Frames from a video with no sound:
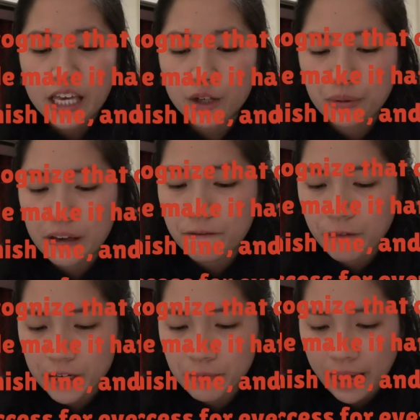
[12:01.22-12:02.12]
and create
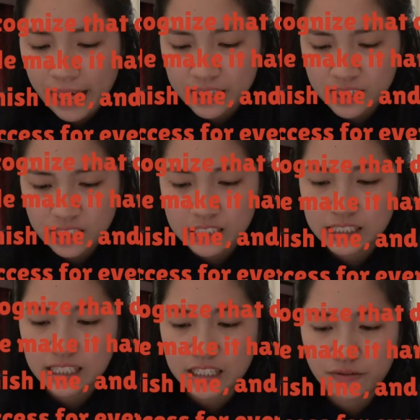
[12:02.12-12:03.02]
fair paths to
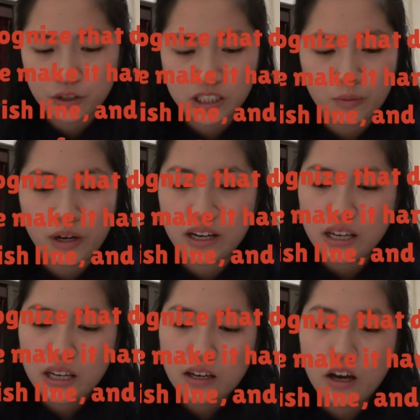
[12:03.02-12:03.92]
success for everyone
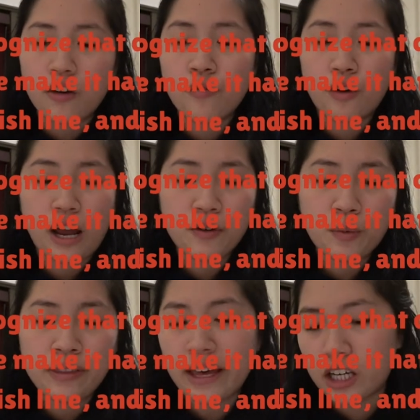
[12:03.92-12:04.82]

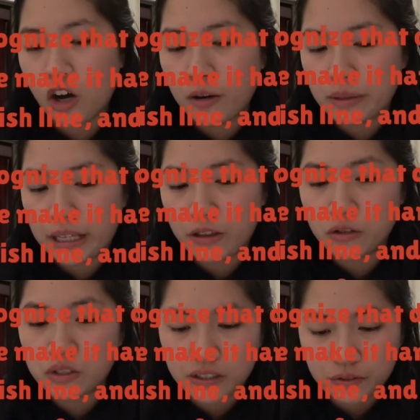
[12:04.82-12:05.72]
that accommodate
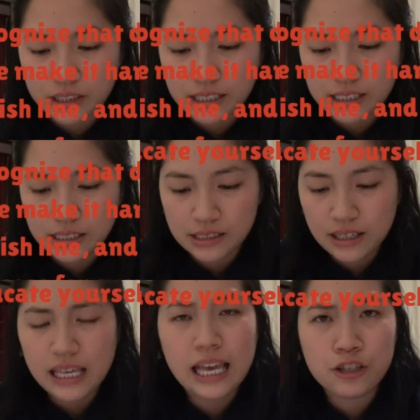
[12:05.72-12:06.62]
those differences.
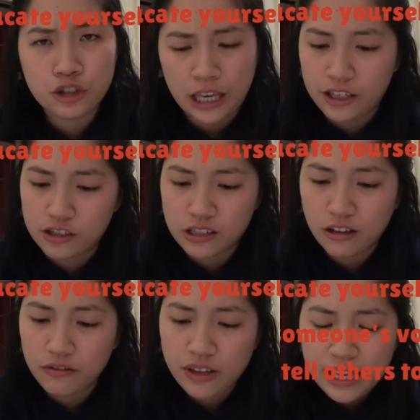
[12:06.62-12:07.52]
Educate
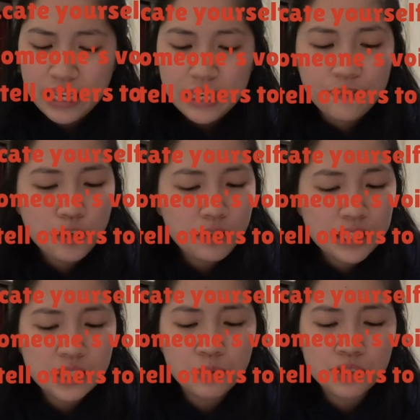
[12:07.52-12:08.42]
yourself. If you
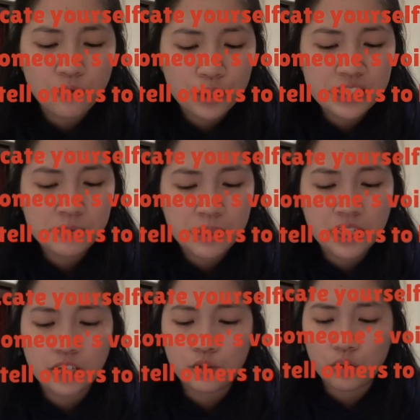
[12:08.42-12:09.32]
think someone's voice is being
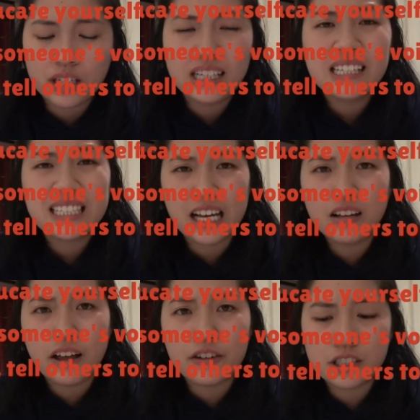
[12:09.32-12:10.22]
ignored,
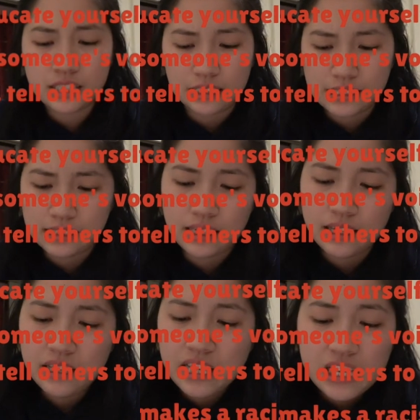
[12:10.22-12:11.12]
tell others to
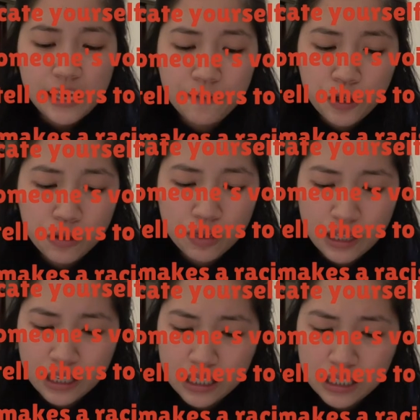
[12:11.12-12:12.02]
listen. If you
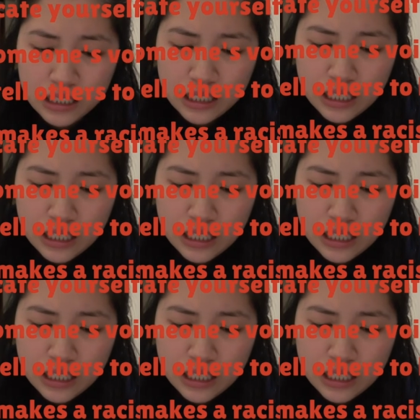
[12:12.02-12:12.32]
think